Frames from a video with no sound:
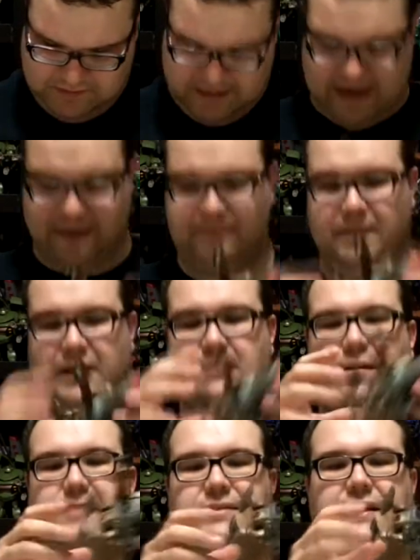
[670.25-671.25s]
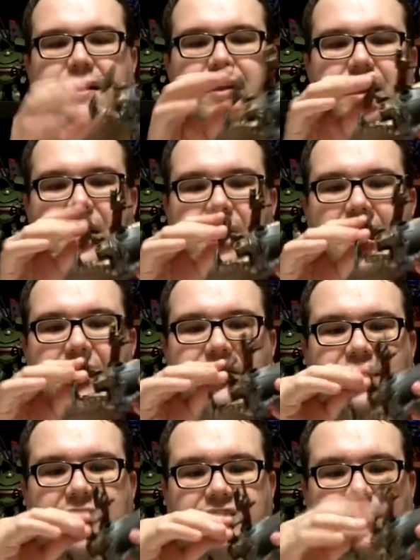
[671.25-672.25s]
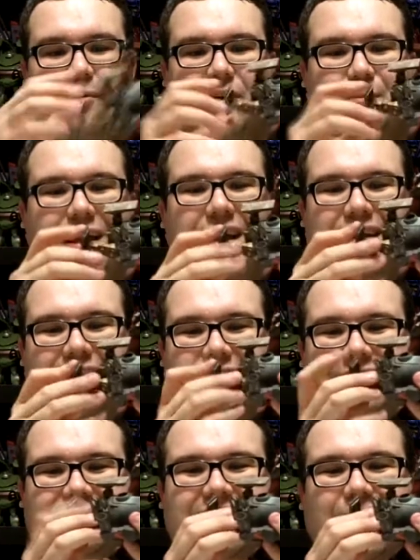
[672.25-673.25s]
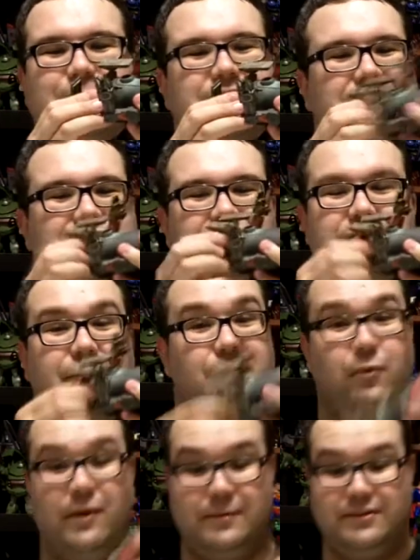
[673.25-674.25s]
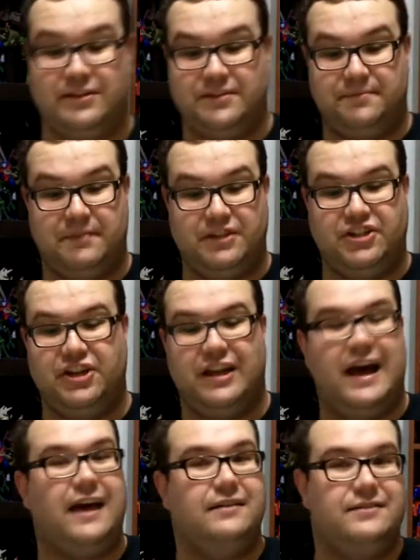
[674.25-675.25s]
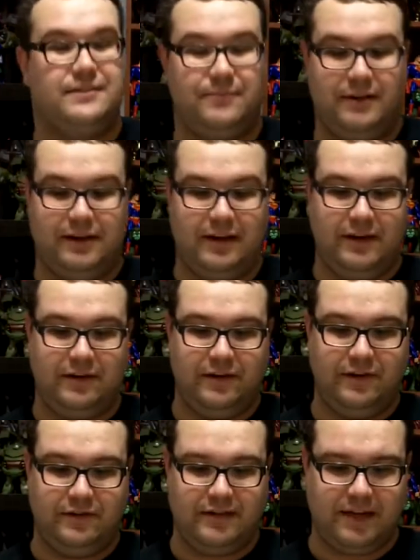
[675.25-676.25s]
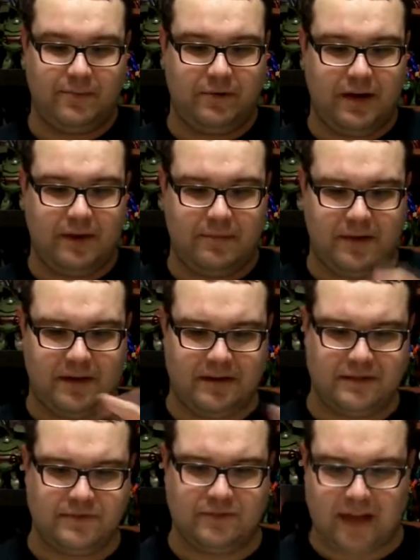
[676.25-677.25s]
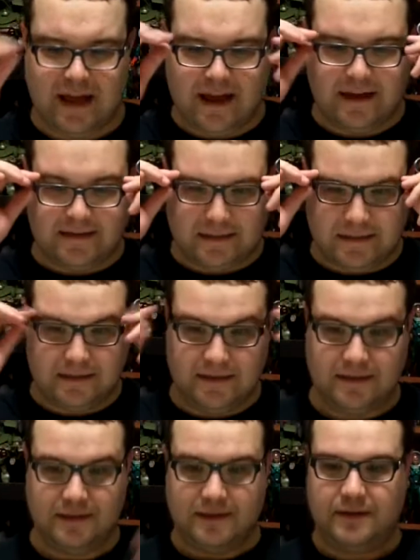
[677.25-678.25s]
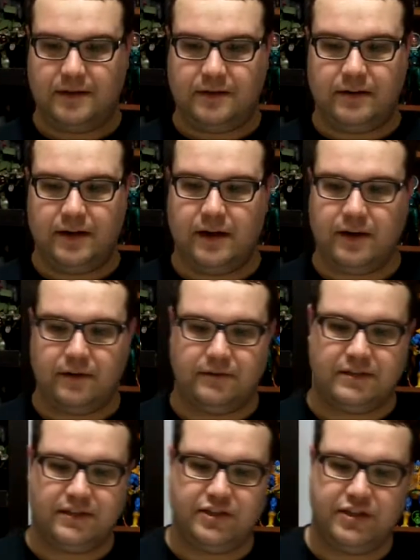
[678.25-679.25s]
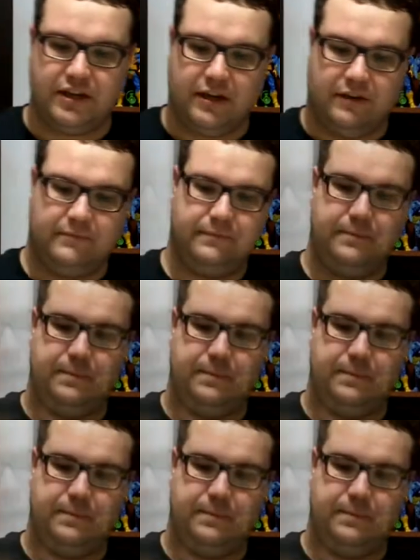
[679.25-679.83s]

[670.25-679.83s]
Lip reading: Yeah, it pops in there. And you can actually put them in like a sitting position. So if you want them just to chill out, just be like, hey dude, take a break, man. Just relax. Here you go. Just chill.